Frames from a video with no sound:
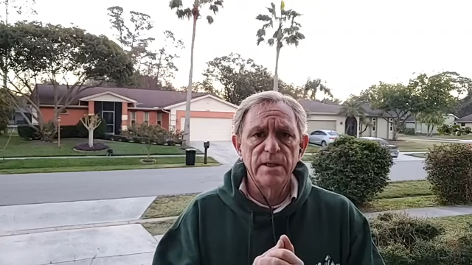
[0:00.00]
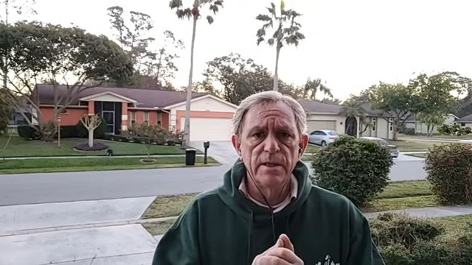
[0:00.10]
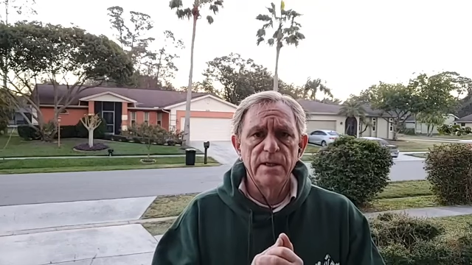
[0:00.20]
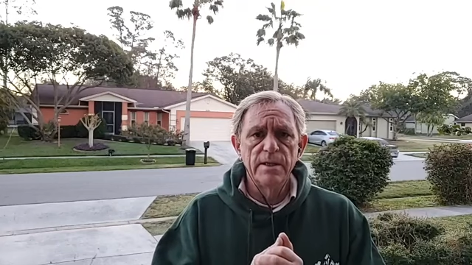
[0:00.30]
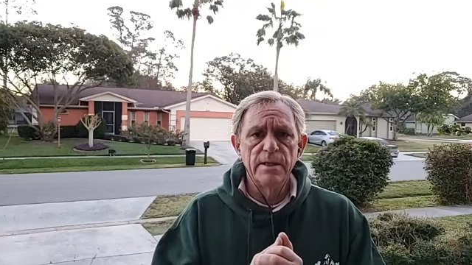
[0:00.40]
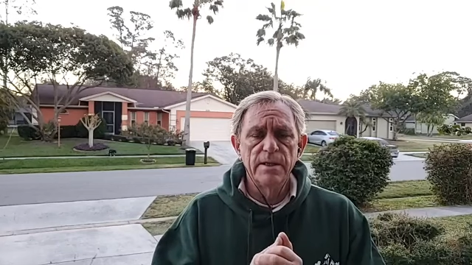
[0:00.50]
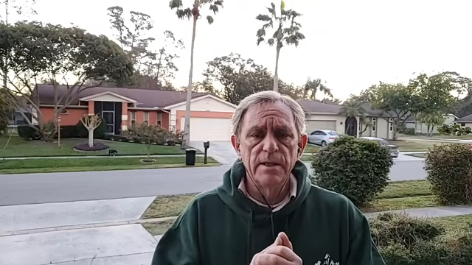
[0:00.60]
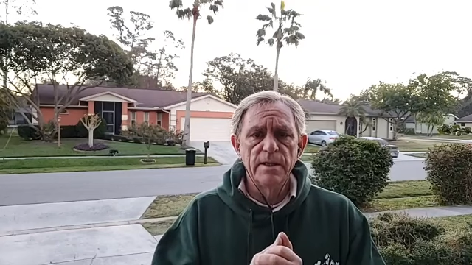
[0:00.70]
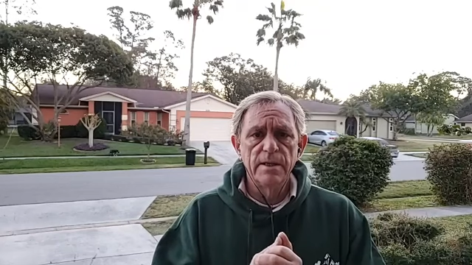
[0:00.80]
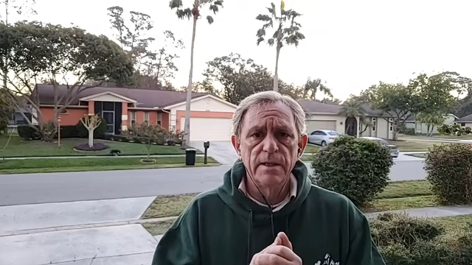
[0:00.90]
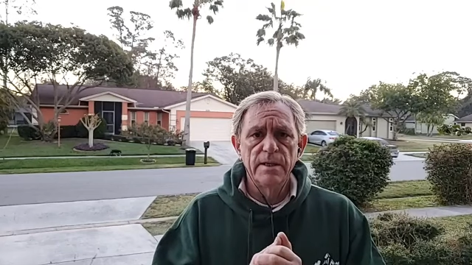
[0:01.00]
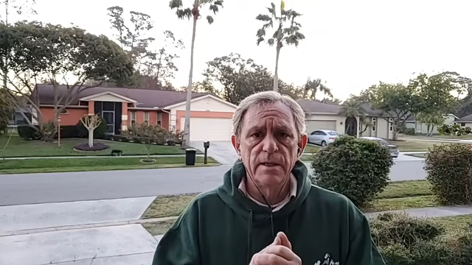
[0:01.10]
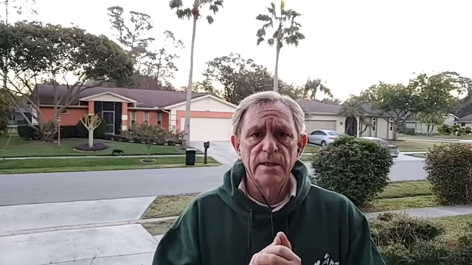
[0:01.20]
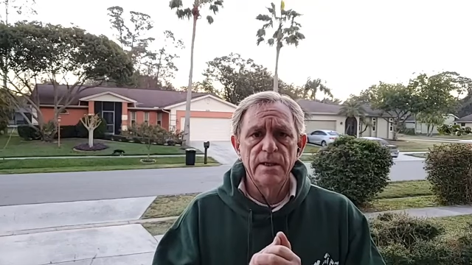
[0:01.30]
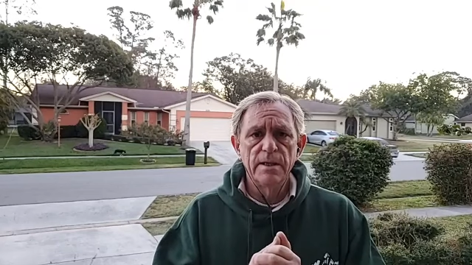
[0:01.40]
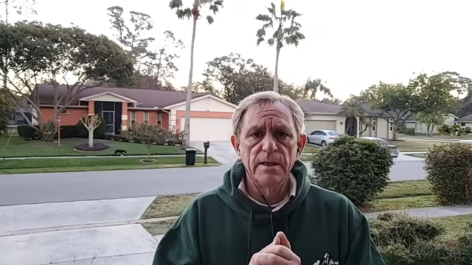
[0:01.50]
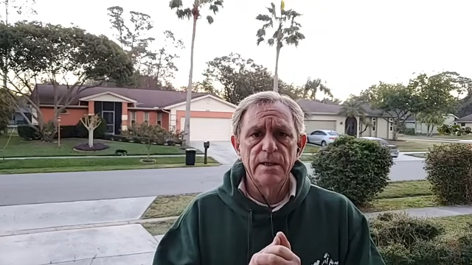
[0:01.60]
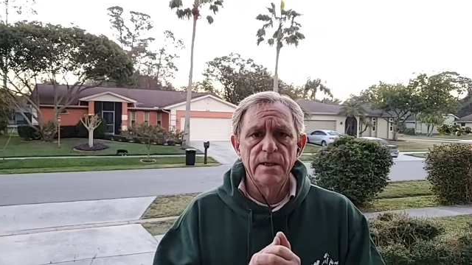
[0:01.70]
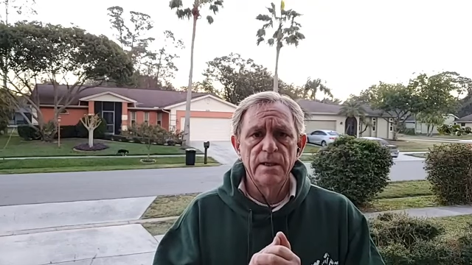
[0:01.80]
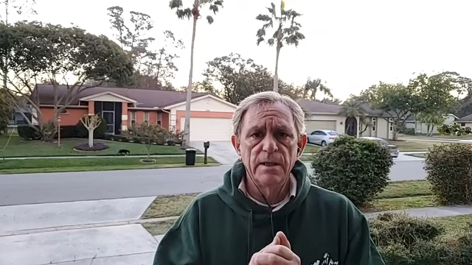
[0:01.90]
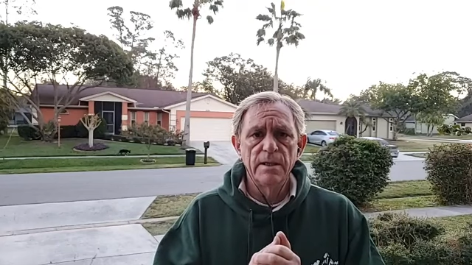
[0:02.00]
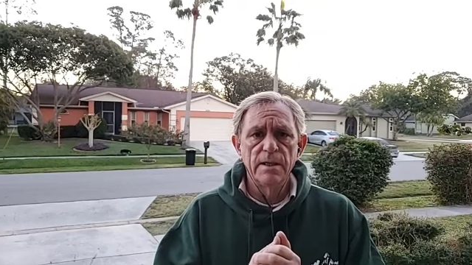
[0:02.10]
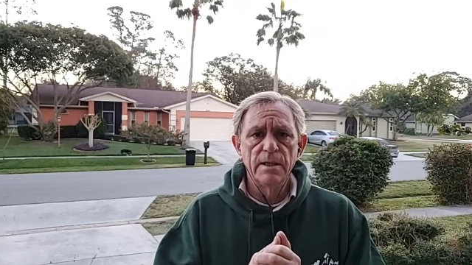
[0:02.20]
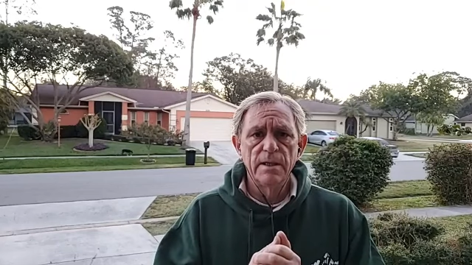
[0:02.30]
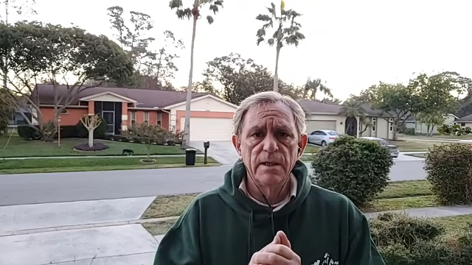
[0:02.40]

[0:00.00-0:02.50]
(silence)